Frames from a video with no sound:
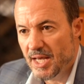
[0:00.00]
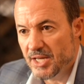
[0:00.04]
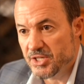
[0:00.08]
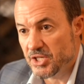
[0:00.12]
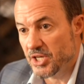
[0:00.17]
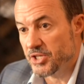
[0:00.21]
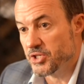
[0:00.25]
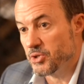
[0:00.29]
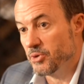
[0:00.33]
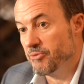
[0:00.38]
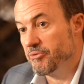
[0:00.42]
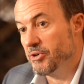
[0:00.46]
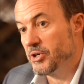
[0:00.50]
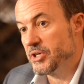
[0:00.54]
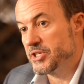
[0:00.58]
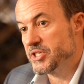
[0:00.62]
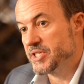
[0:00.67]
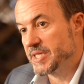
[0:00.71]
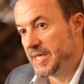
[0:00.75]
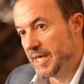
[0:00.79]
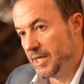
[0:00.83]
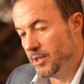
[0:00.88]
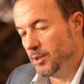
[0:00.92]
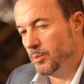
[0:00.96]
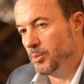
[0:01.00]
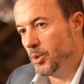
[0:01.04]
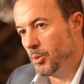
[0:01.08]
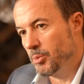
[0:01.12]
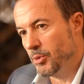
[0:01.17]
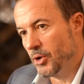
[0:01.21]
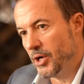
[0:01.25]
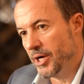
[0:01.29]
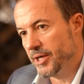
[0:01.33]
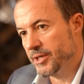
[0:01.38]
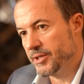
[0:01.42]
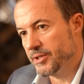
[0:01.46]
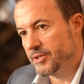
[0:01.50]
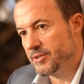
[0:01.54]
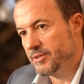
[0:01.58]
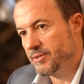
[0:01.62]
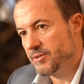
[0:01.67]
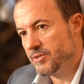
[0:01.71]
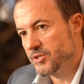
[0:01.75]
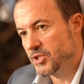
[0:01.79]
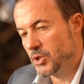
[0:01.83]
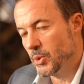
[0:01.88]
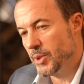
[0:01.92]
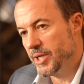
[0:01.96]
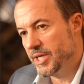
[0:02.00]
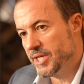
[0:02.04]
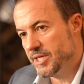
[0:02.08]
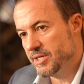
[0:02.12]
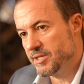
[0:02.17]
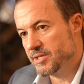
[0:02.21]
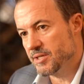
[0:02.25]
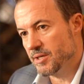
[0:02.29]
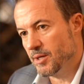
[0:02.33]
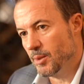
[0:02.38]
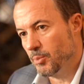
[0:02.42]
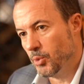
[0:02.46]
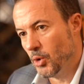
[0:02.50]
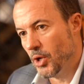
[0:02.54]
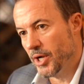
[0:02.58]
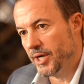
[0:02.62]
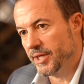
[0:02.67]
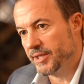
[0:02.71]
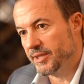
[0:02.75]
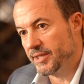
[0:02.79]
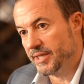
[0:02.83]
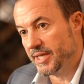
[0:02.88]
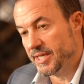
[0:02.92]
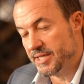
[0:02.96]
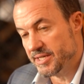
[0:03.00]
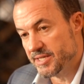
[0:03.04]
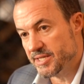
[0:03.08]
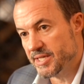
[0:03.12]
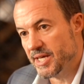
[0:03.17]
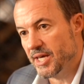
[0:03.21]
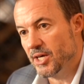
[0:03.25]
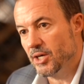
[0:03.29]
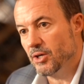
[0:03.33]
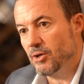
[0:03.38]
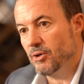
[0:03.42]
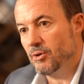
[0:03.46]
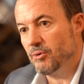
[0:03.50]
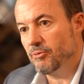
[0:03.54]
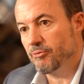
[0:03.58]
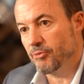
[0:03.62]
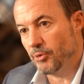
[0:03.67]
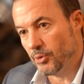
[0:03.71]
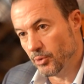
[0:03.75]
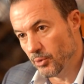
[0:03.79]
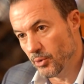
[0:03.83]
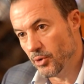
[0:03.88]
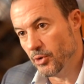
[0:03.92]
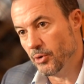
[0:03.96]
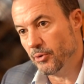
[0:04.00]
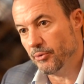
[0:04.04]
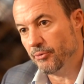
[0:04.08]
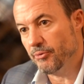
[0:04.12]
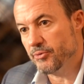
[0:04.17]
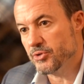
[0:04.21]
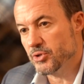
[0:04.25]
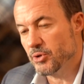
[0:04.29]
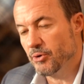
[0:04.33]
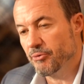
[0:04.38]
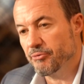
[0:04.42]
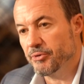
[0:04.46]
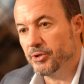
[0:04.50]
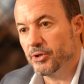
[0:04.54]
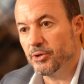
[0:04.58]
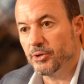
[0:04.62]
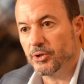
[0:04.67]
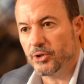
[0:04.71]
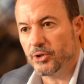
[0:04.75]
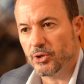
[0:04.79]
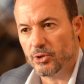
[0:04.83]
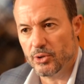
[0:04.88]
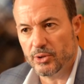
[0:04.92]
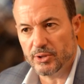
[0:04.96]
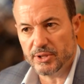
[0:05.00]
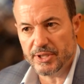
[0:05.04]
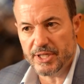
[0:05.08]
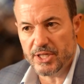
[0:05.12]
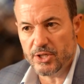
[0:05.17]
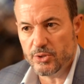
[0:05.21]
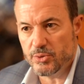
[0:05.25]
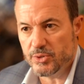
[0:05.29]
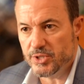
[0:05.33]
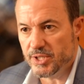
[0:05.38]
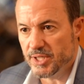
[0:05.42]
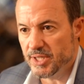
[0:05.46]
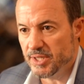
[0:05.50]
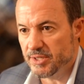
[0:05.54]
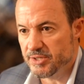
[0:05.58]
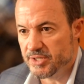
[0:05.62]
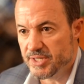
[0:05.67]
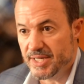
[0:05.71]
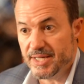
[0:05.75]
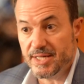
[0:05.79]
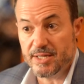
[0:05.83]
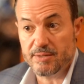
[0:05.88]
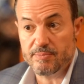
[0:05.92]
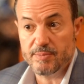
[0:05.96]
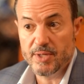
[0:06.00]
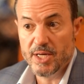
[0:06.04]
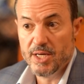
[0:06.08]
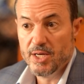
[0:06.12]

It's also a very scalable product, so it is a product that can scale for growth. So if you're currently using, say,